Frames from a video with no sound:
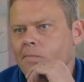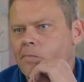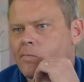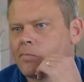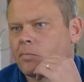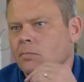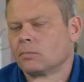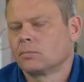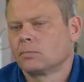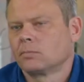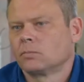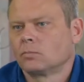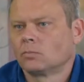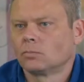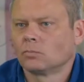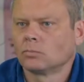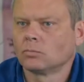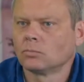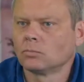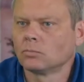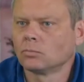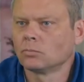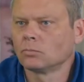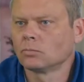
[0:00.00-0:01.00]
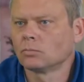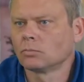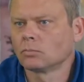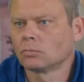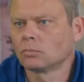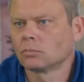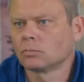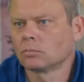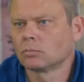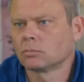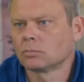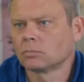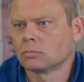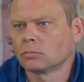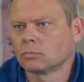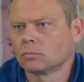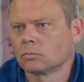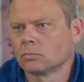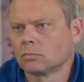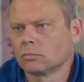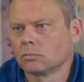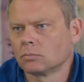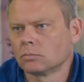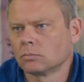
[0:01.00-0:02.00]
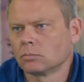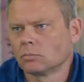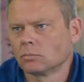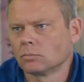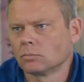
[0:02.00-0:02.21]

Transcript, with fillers: and then allow the body time.